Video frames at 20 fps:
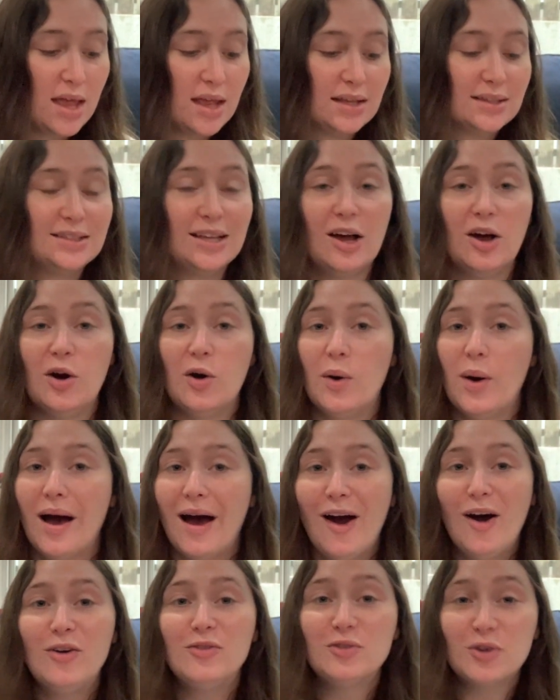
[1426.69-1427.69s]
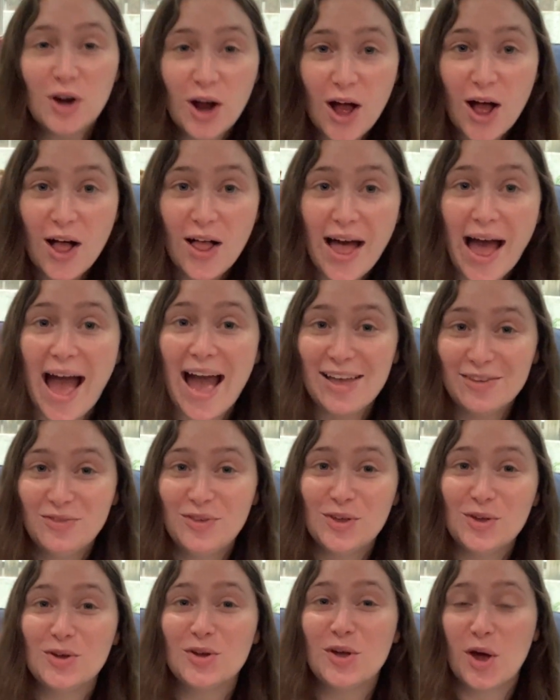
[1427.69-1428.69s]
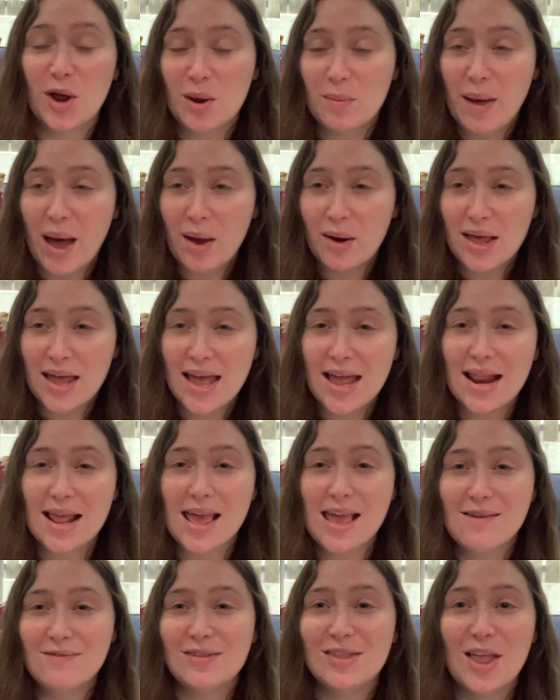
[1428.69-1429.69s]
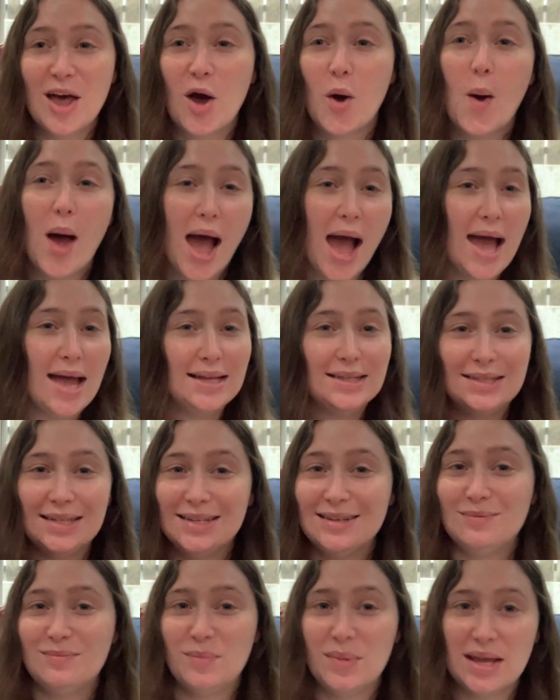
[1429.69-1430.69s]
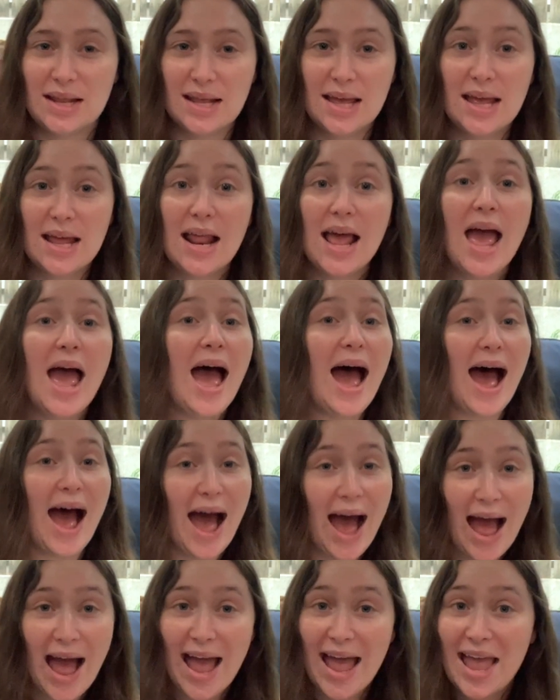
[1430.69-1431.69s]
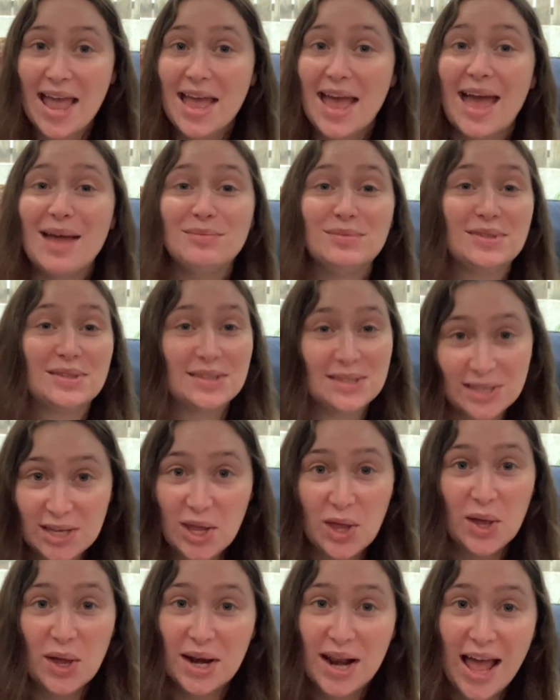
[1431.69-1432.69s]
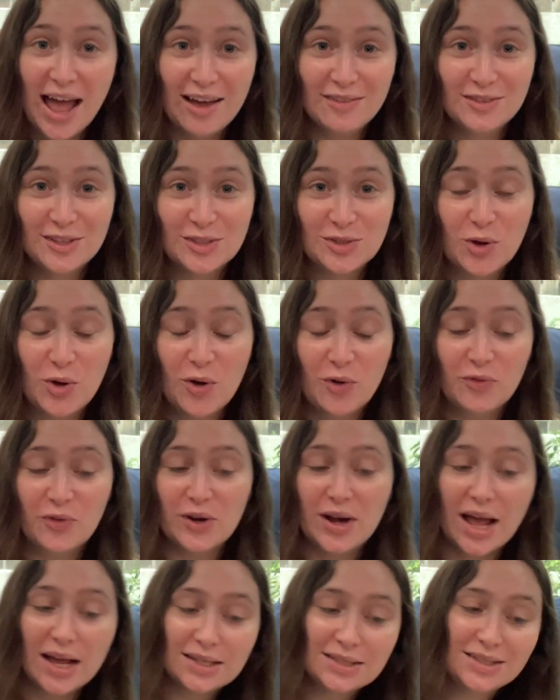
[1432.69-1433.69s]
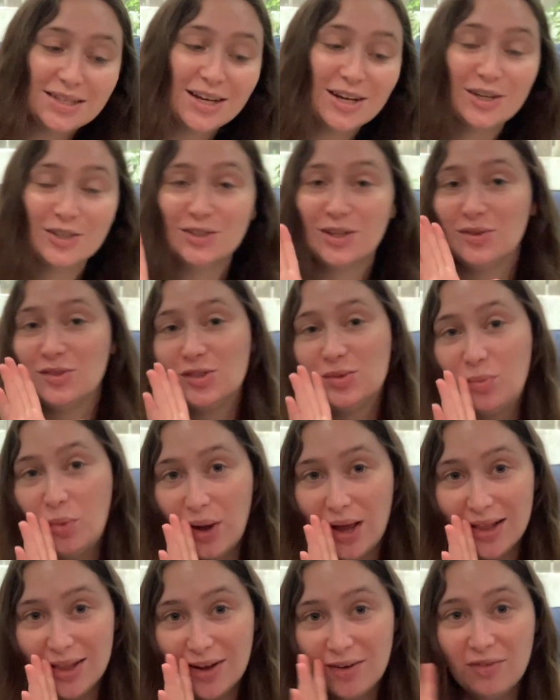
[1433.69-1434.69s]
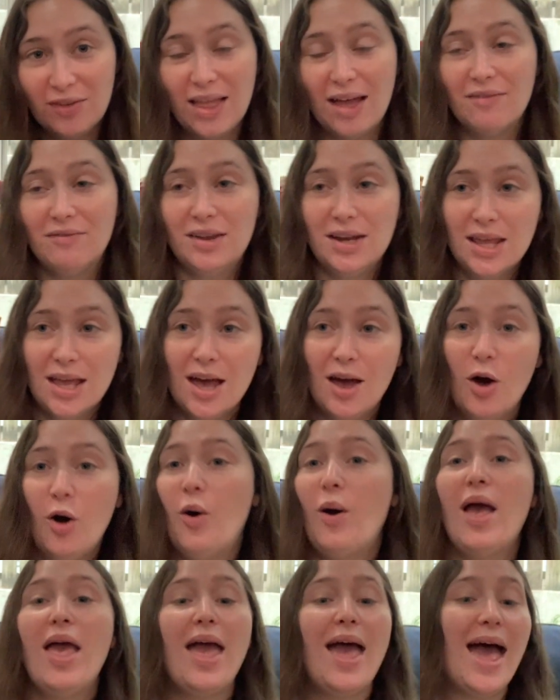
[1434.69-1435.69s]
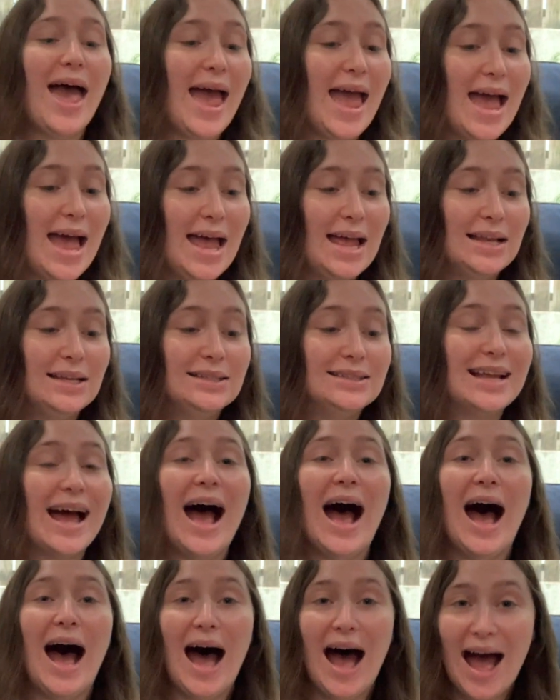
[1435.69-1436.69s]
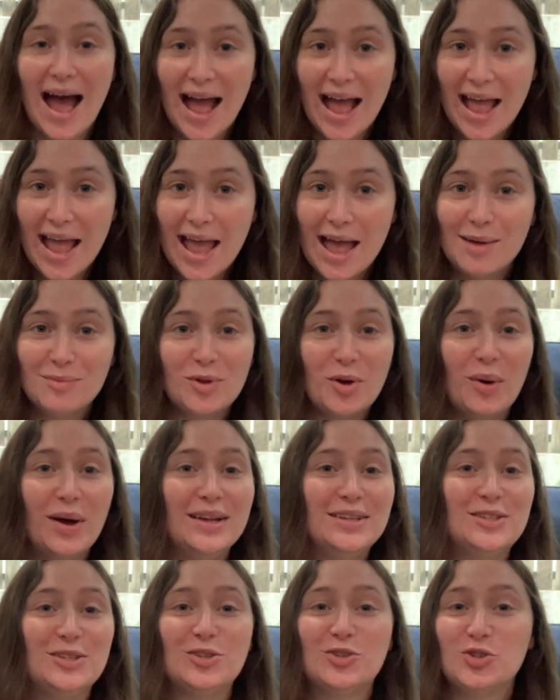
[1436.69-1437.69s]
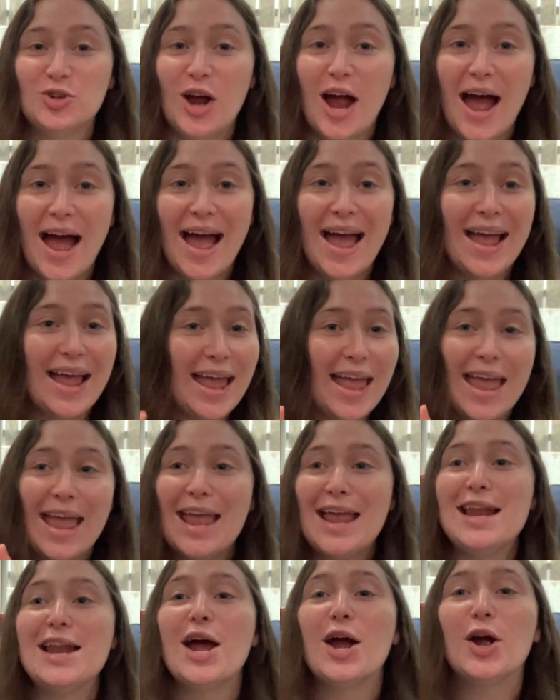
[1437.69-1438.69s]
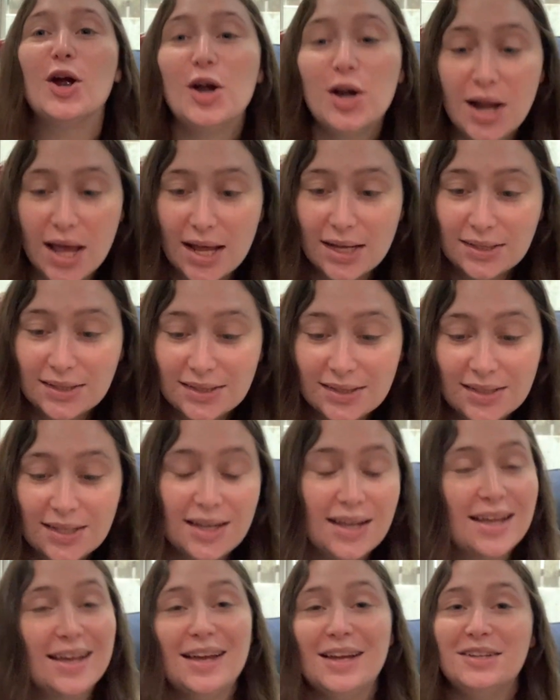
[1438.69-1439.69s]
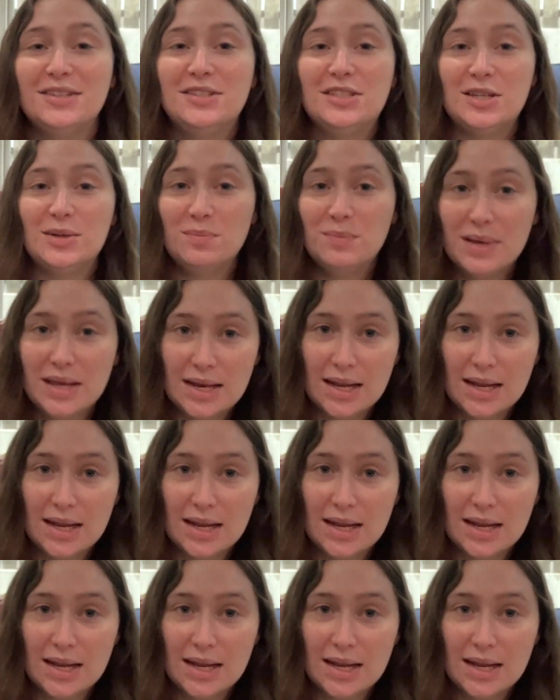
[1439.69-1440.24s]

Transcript: So overall, I feel good about it, even though I didn't meet it. I am still gonna have this goal for next year, so spoiler for that video, and I am going to try in earnest to meet